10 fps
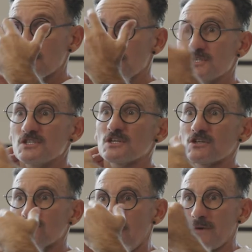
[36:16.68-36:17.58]
woman. She's going
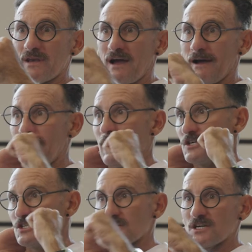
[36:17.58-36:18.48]
to grow in that.
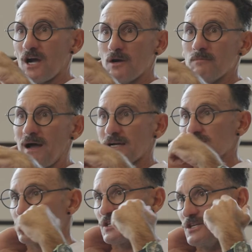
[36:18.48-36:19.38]
She's going to go back.
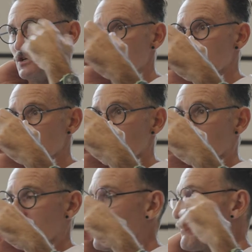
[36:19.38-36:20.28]
She's going to use
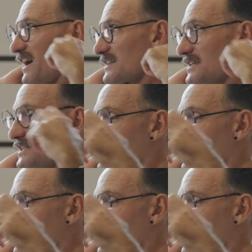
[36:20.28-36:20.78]
the fact I